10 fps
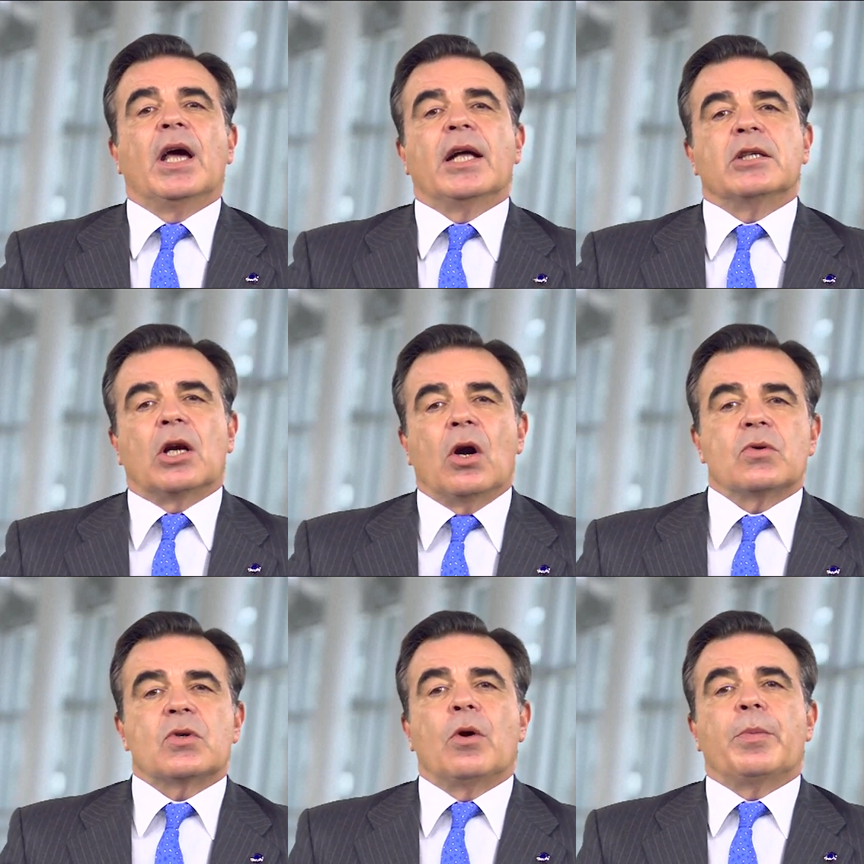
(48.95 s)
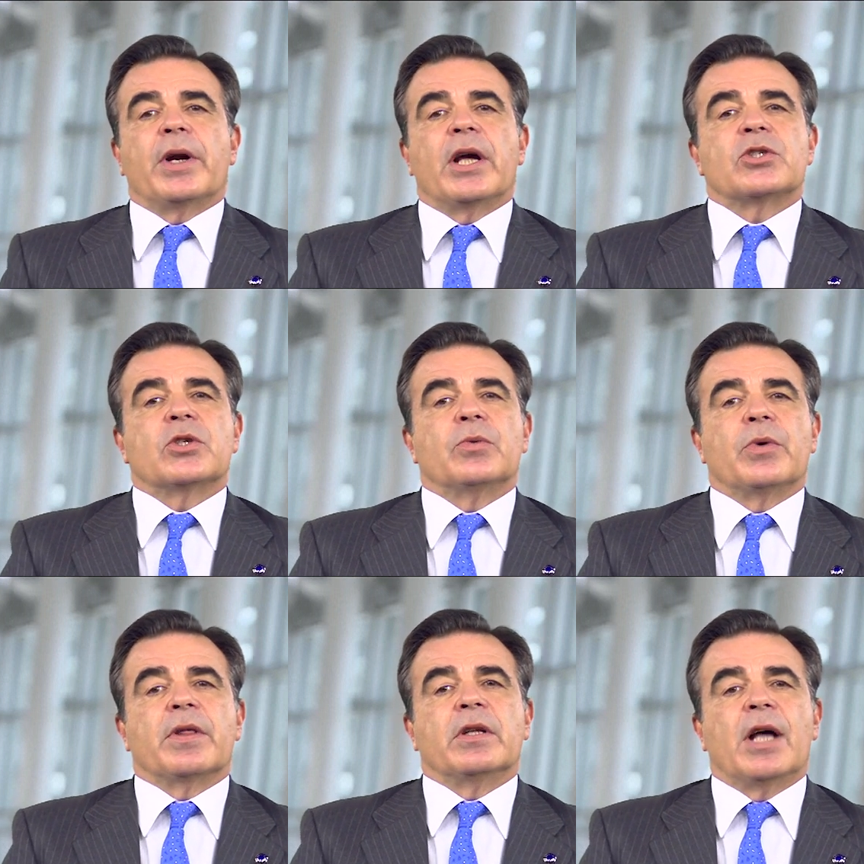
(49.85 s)
and close cooperation
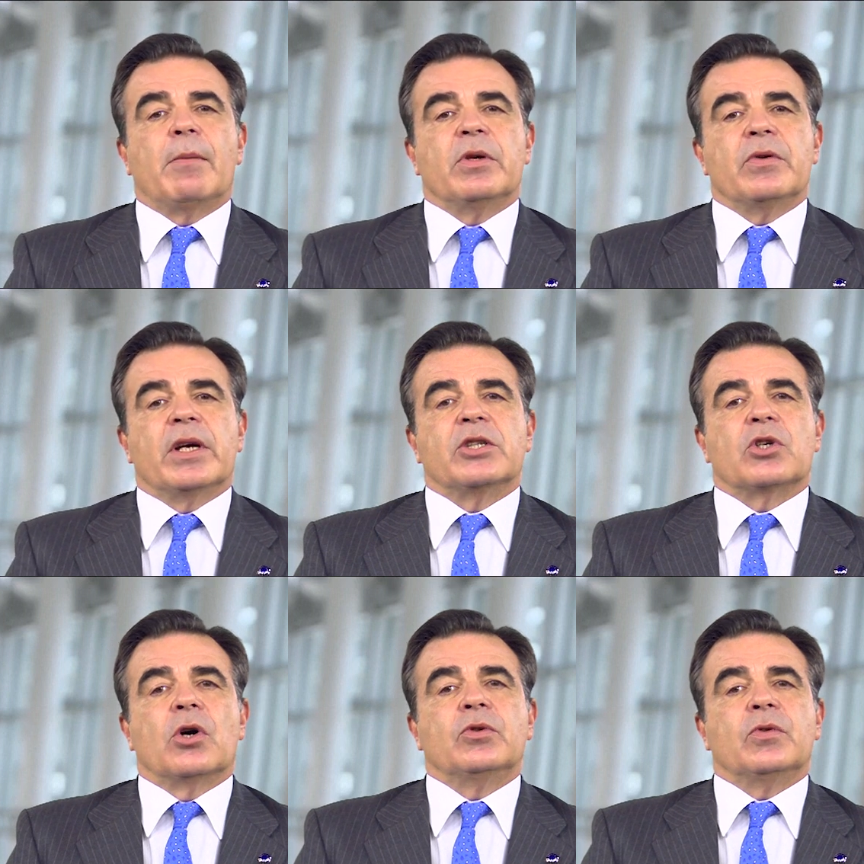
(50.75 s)
with the WHO